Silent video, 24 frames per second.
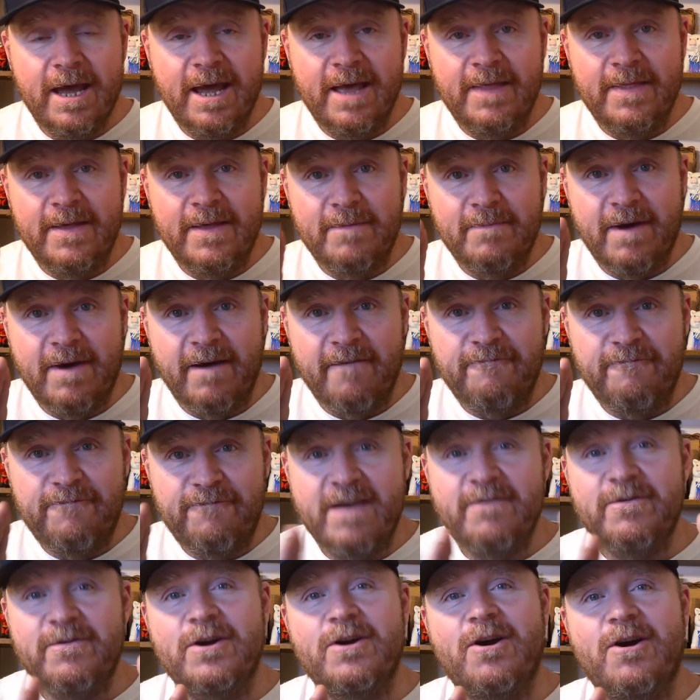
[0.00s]
And then my
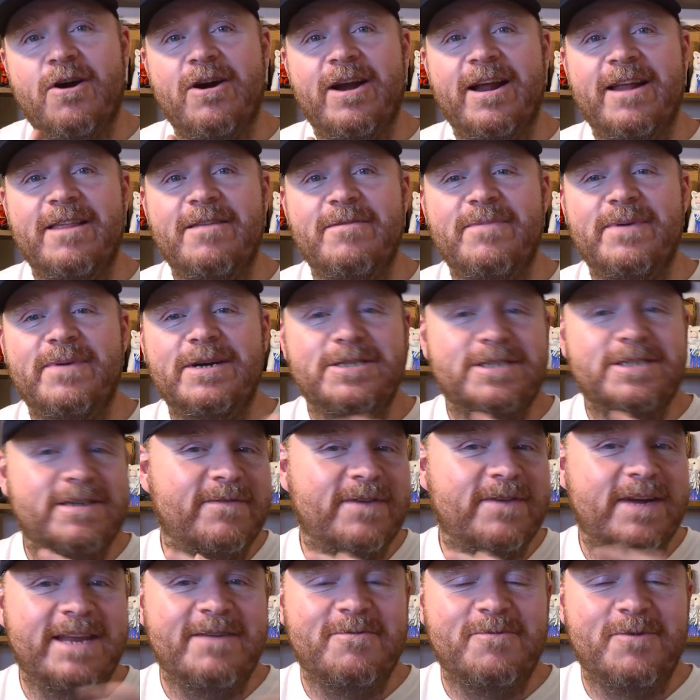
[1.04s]
favorite card out of the bunch, if
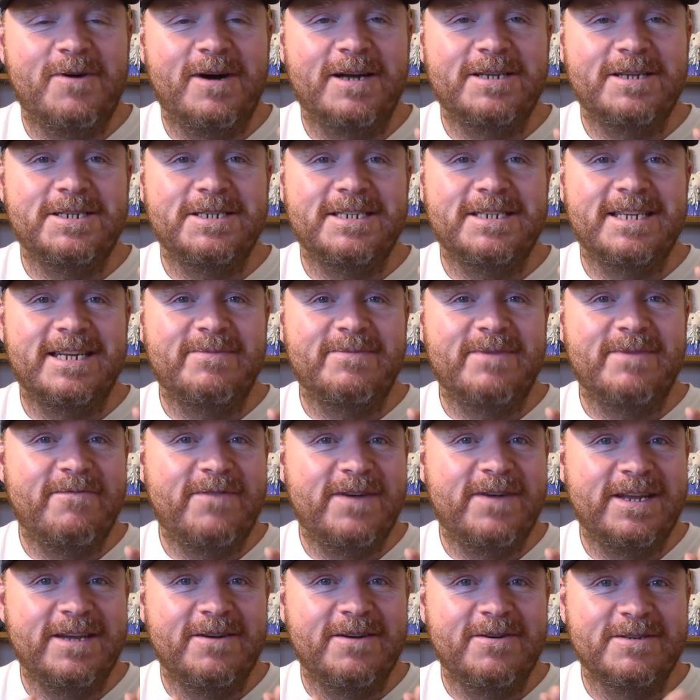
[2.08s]
anyone watches any of my
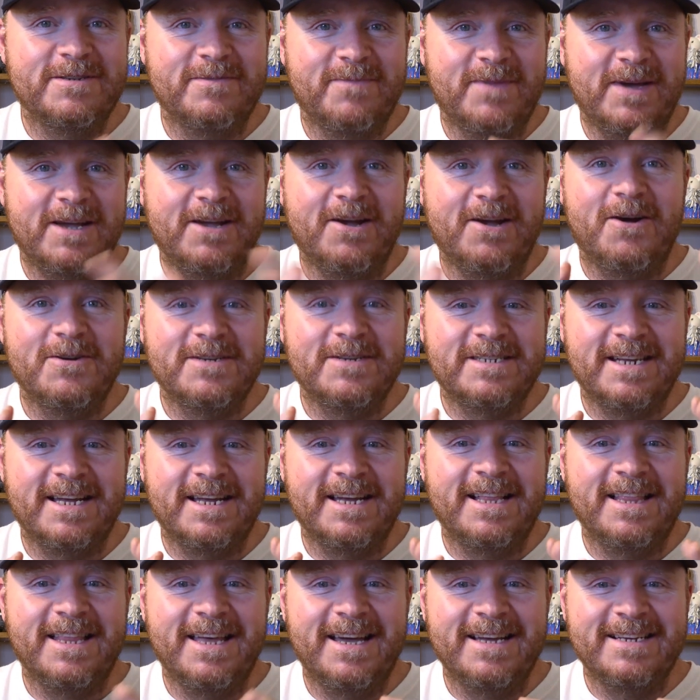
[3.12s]
videos of my cards that I
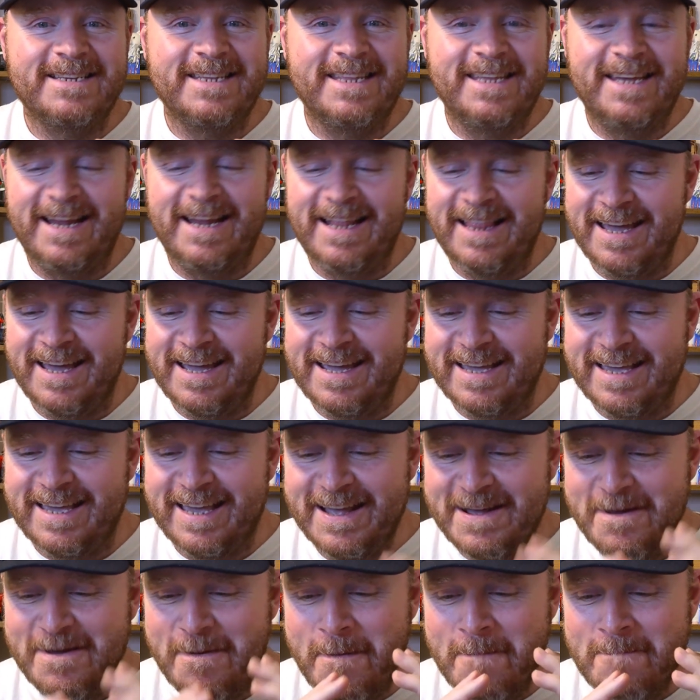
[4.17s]
collect and I like,
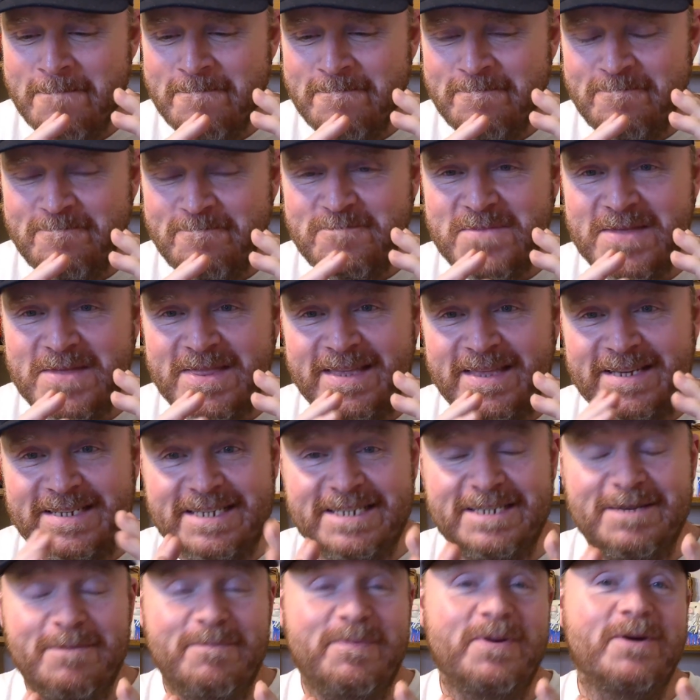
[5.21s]
this
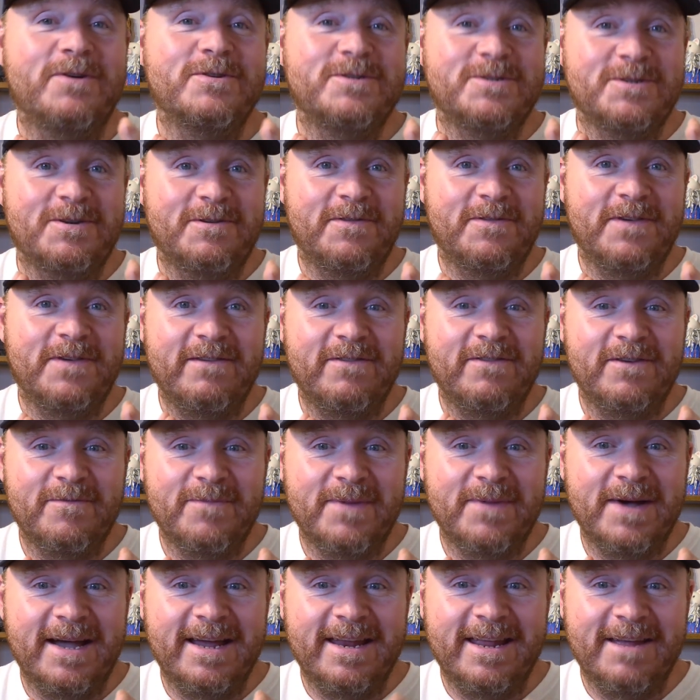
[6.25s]
is a personal favorite of
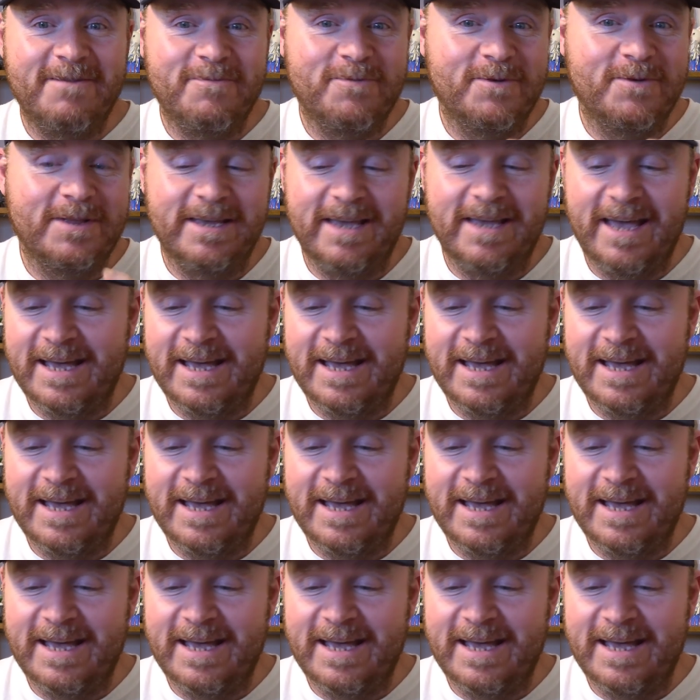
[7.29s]
mine. It really